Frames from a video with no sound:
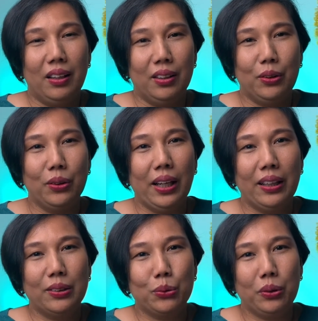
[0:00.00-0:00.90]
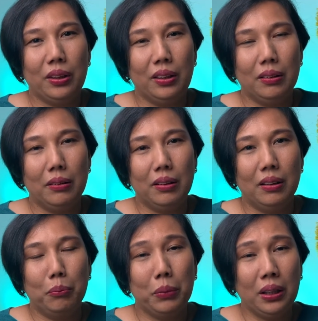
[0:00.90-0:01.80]
You like to eat
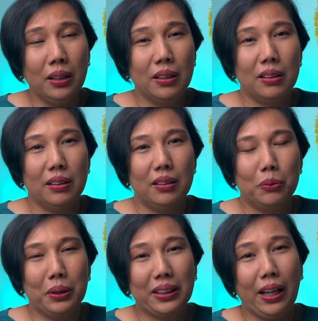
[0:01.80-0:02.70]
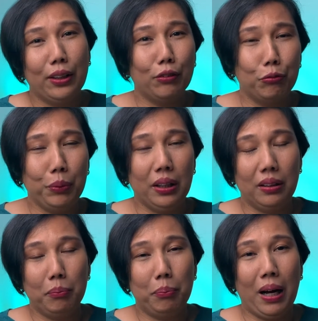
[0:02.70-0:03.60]
meat. What kind of meat?
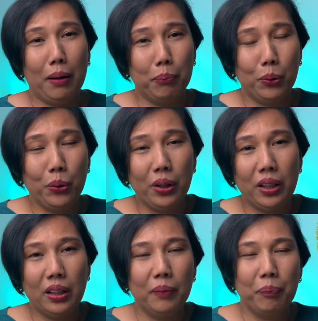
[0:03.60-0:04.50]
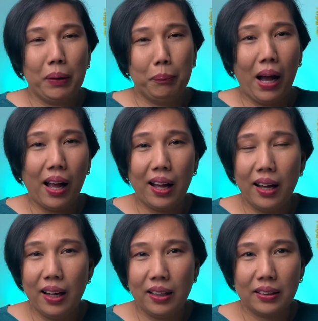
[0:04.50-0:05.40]
Baboy,
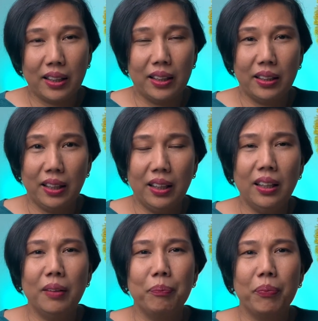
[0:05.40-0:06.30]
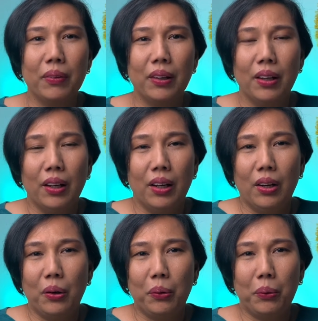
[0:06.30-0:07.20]
baka, carne.
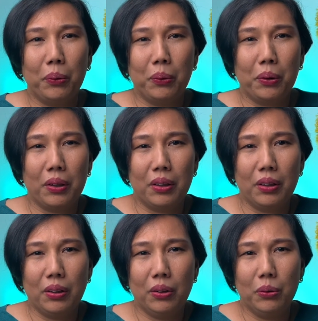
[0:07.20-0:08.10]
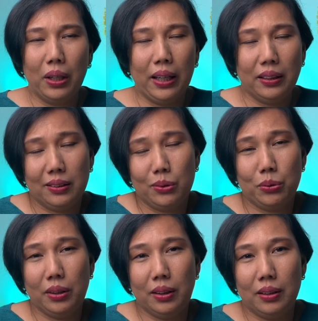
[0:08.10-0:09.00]
Or you like to
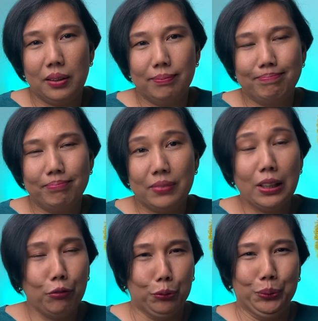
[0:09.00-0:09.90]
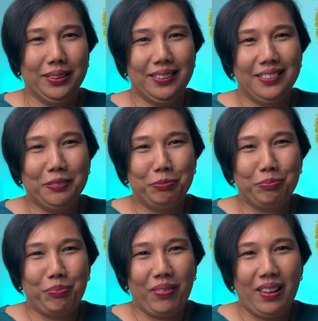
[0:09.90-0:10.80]
eat seafood.
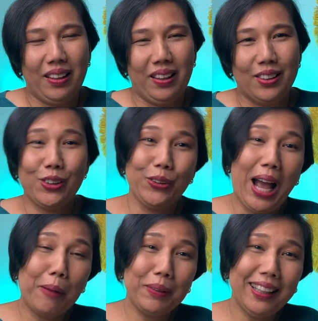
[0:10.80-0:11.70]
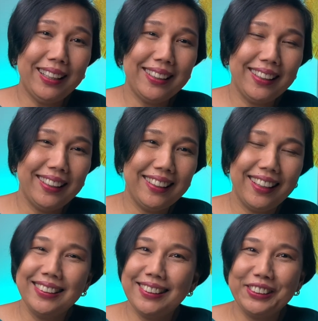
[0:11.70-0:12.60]
So happy eating!
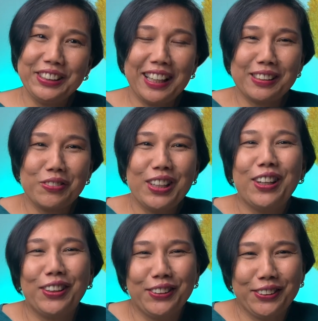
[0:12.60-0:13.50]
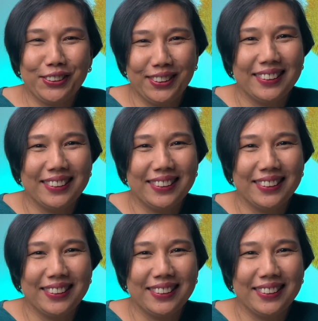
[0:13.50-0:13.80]
Until next video!